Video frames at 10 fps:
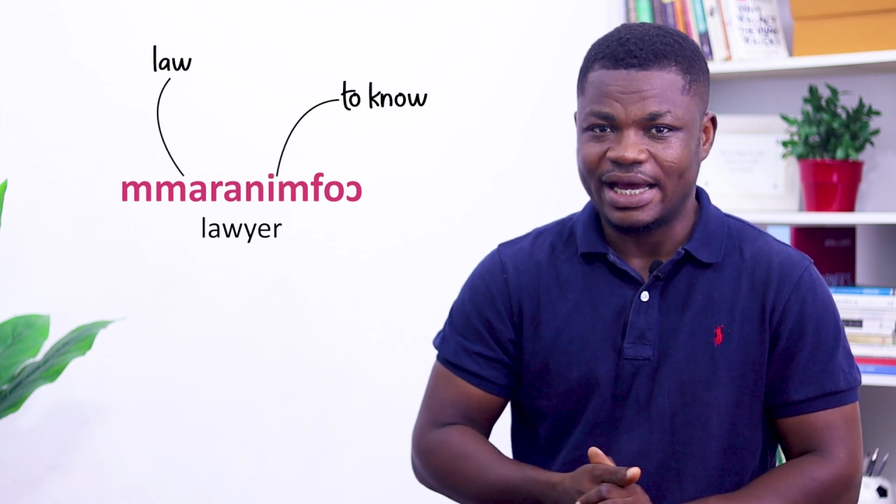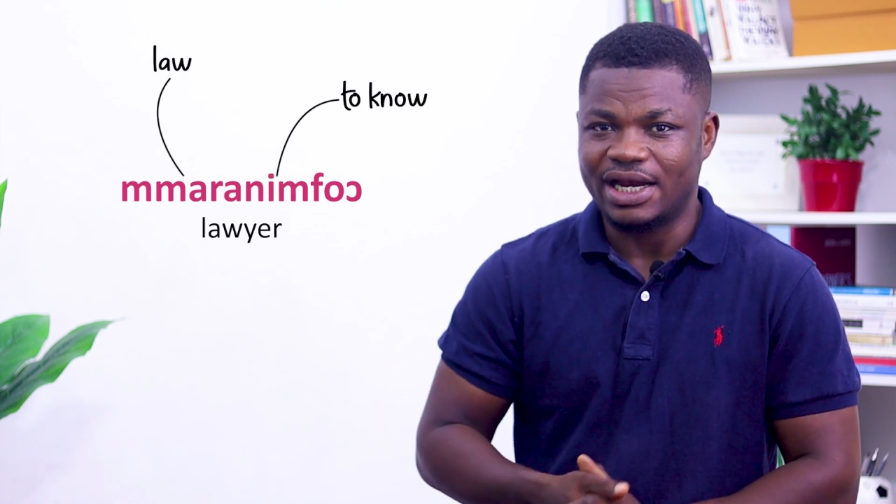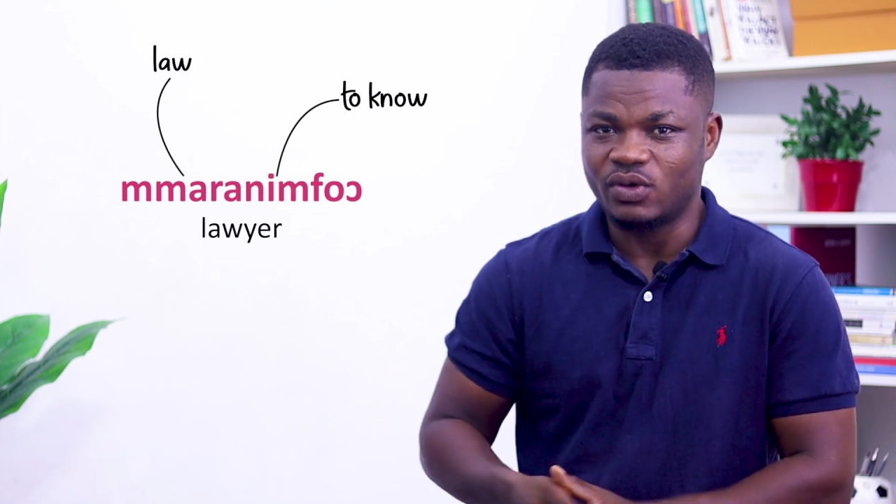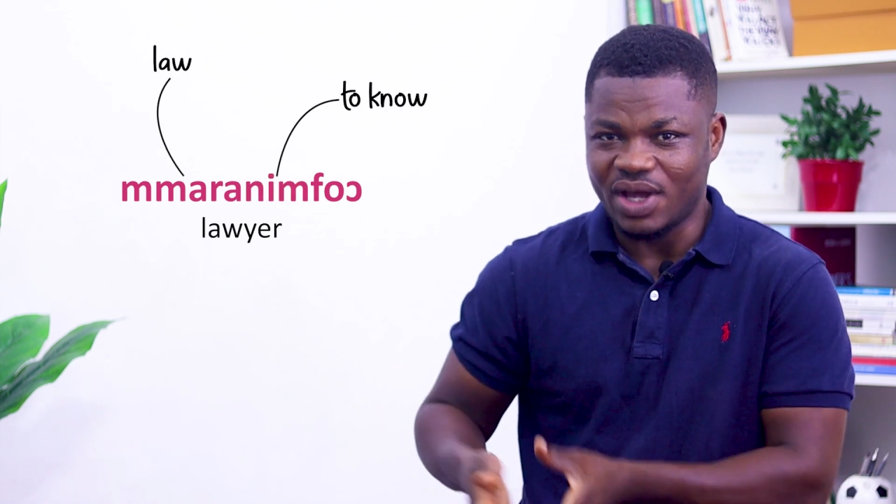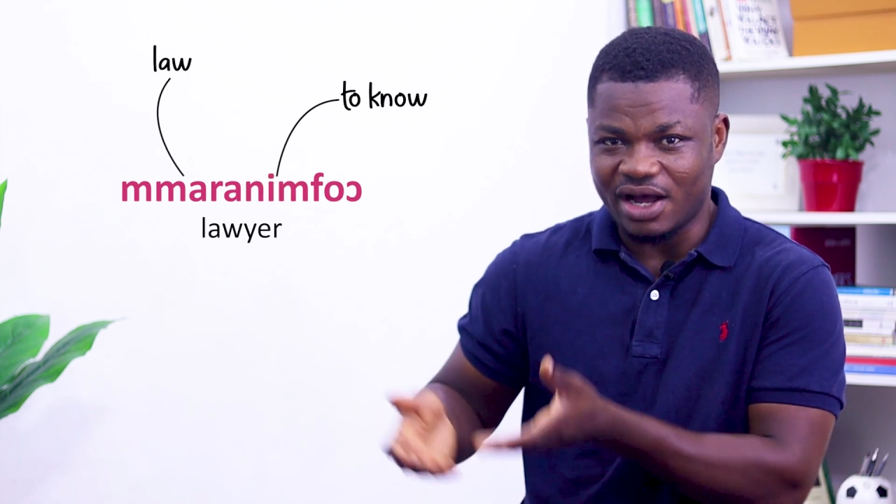
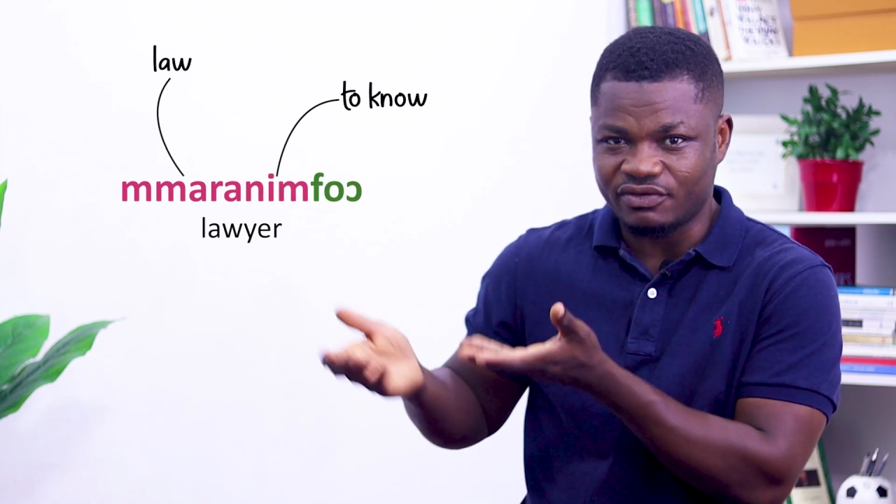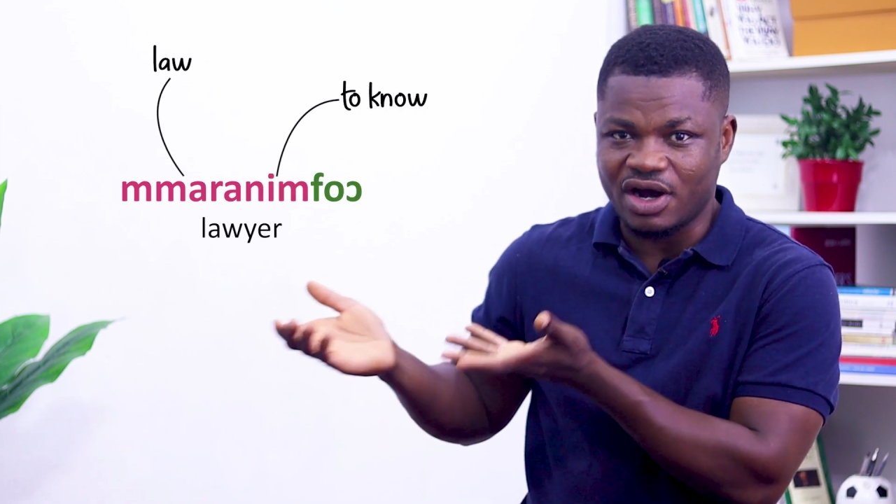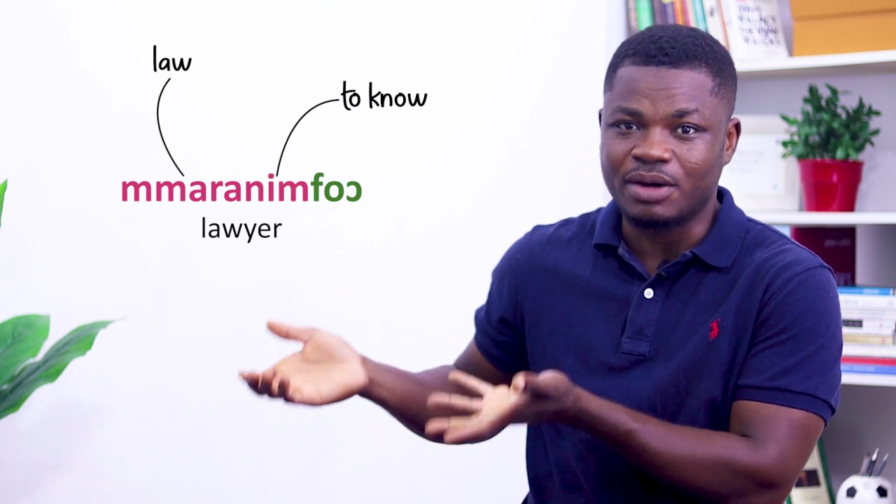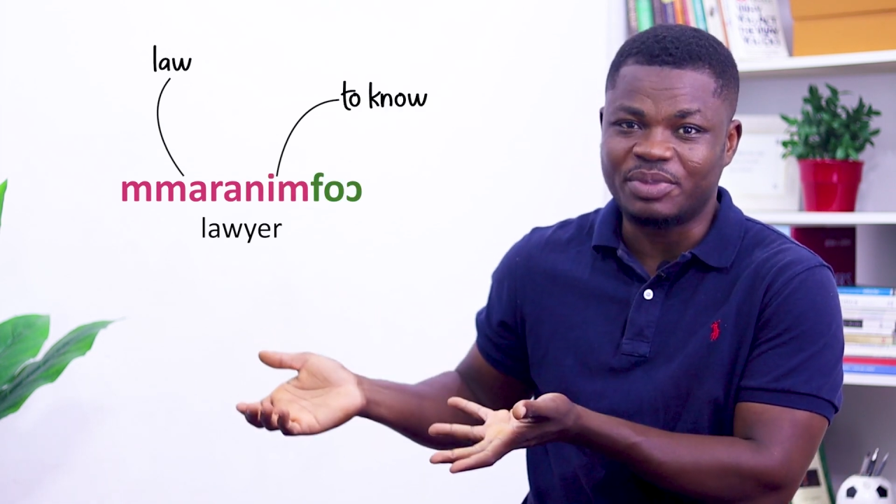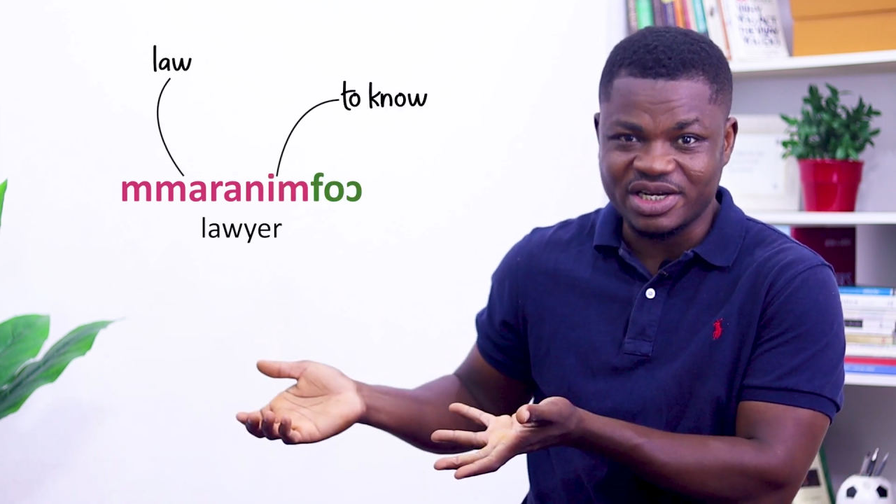And then we have
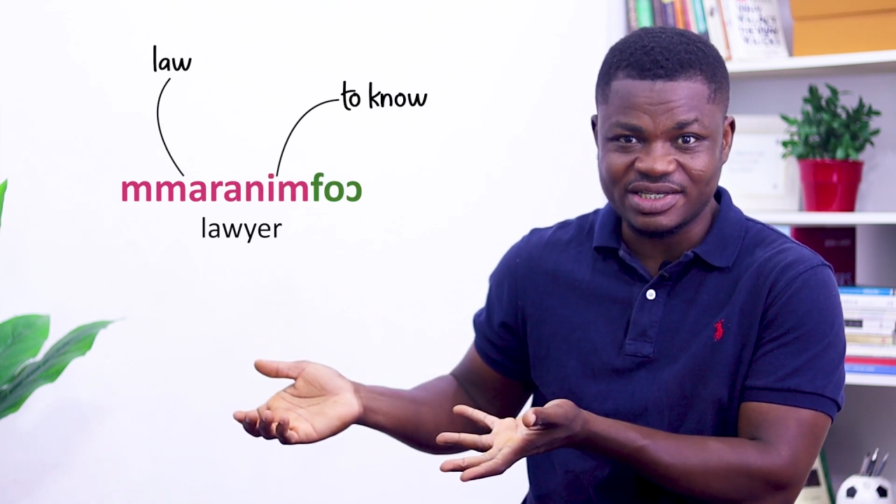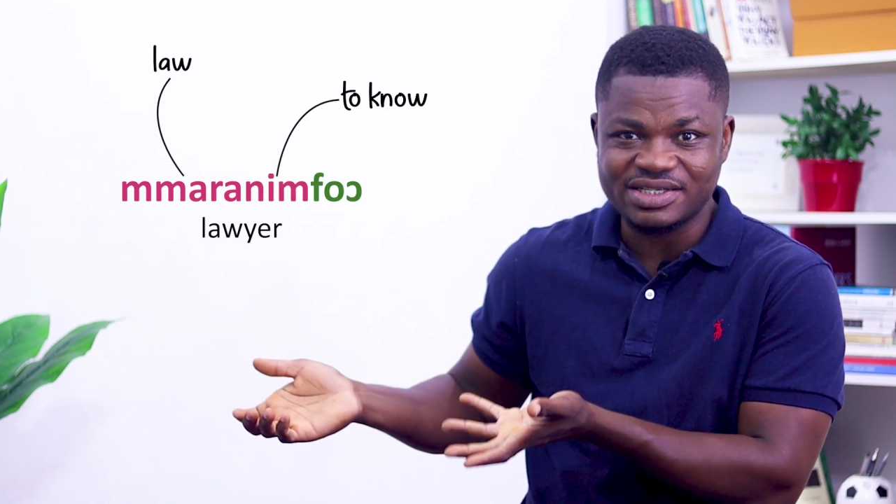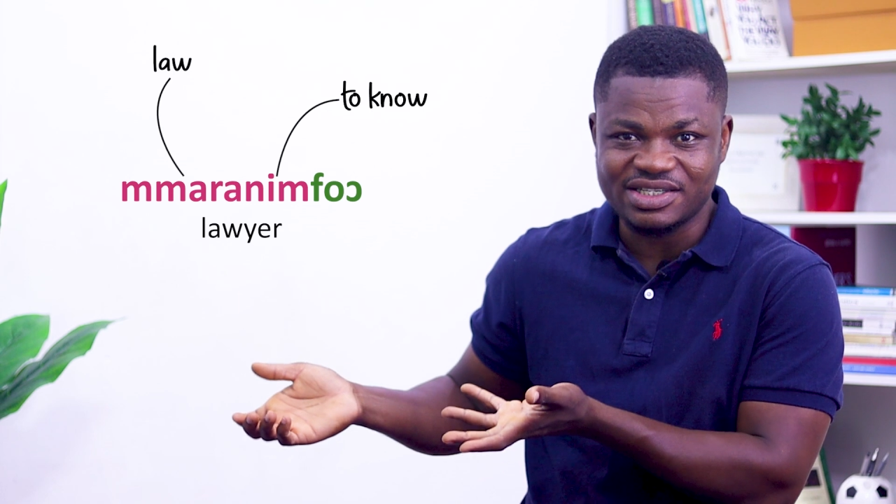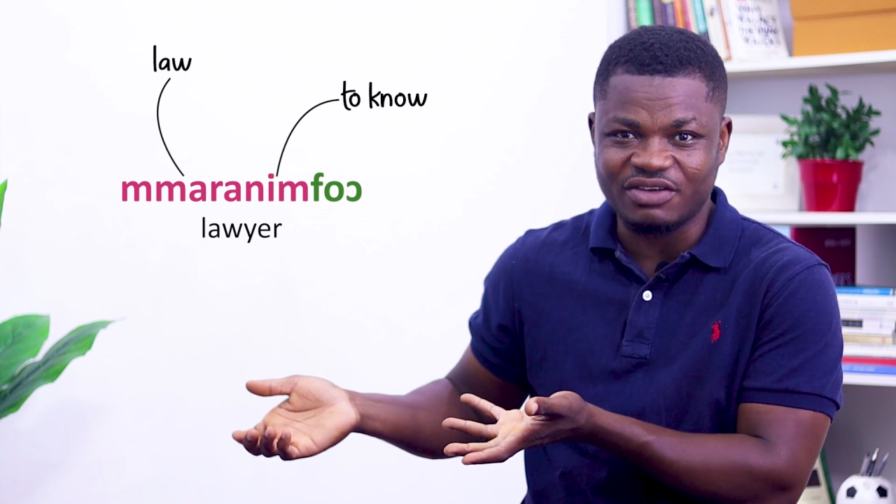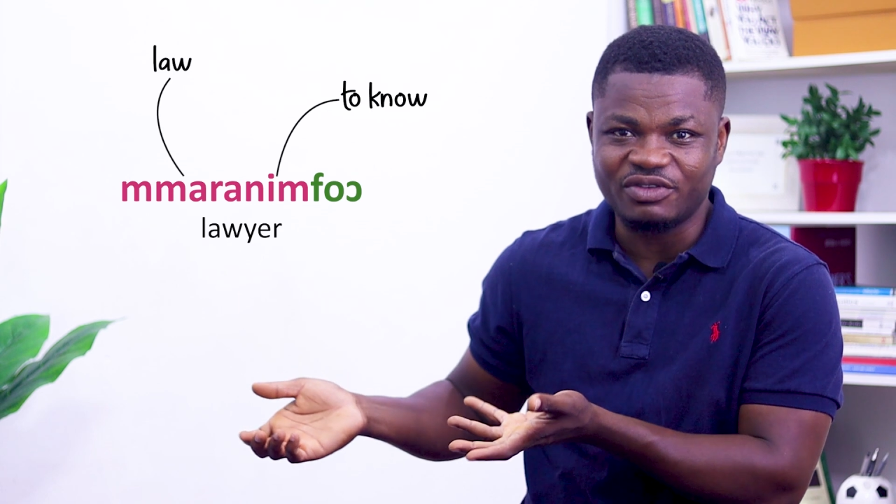our
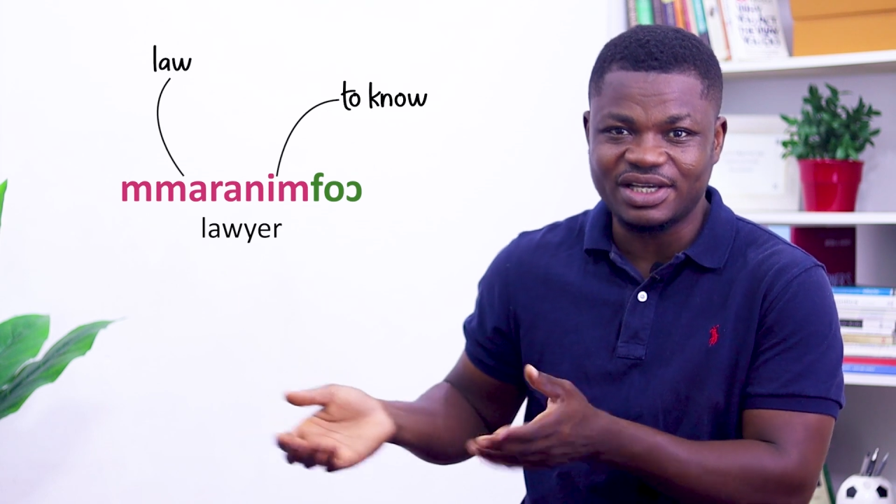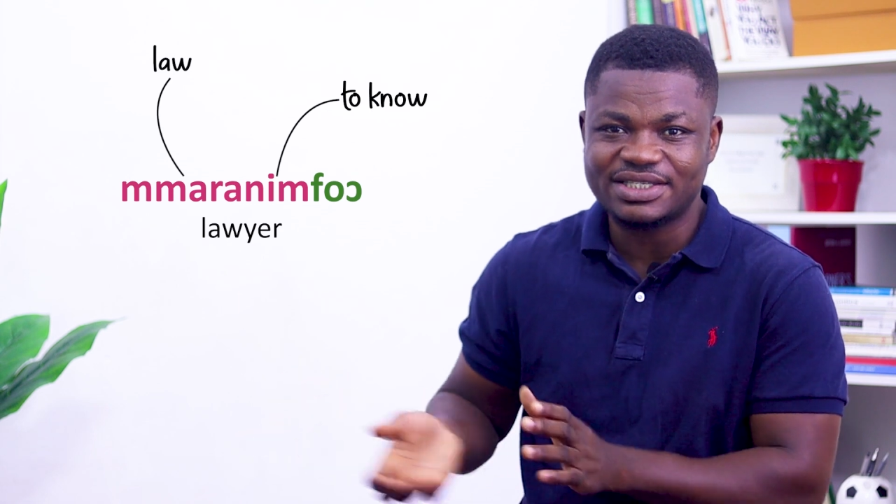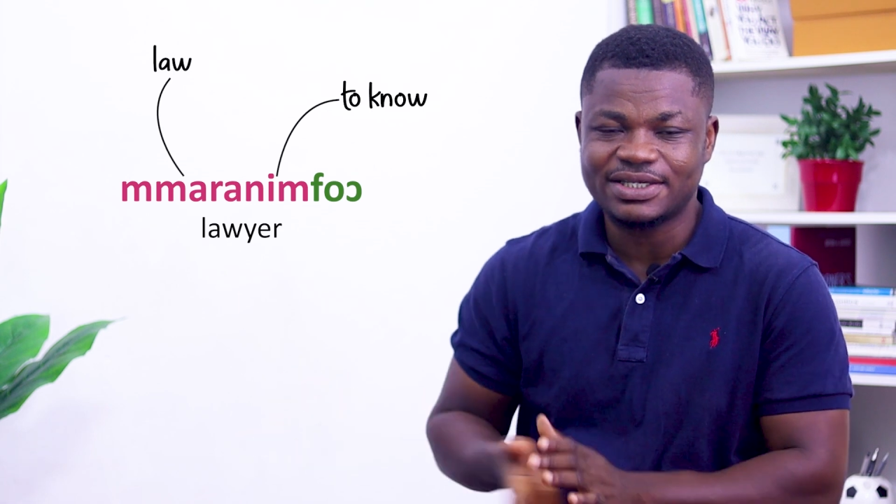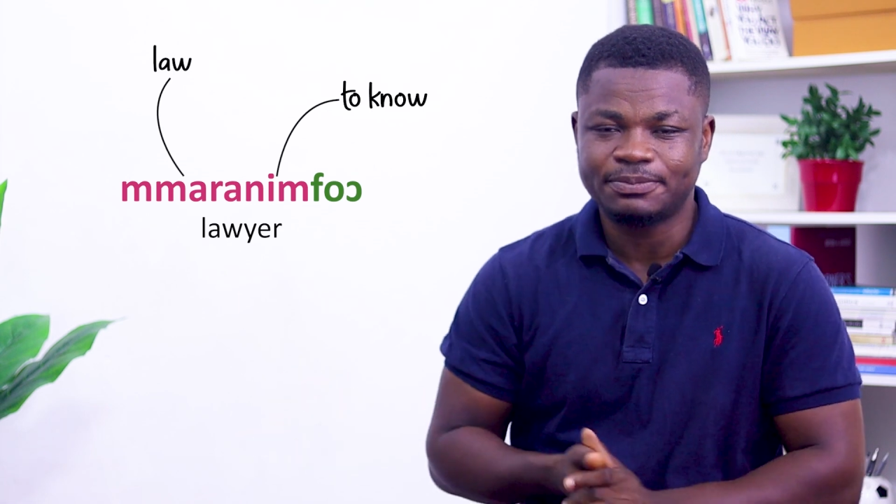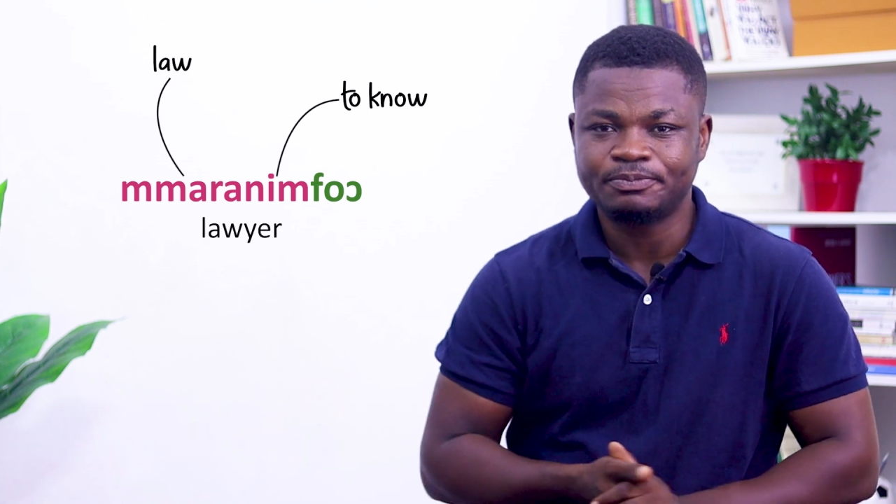person
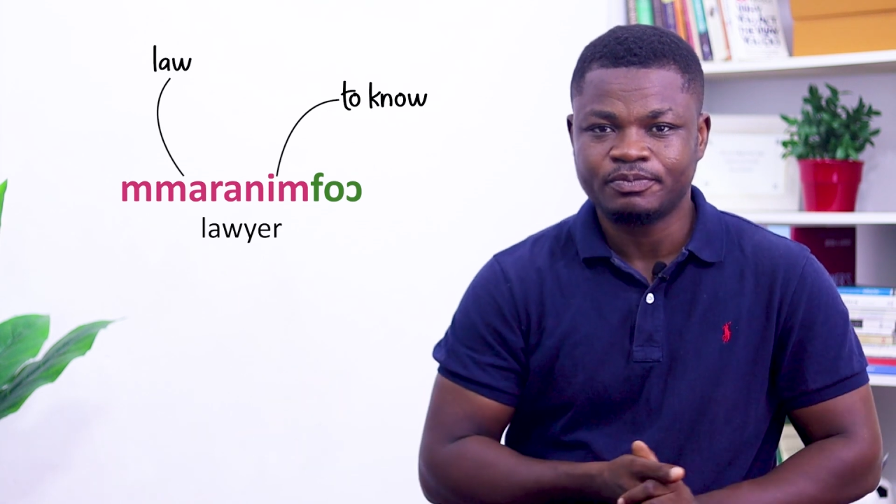suffix.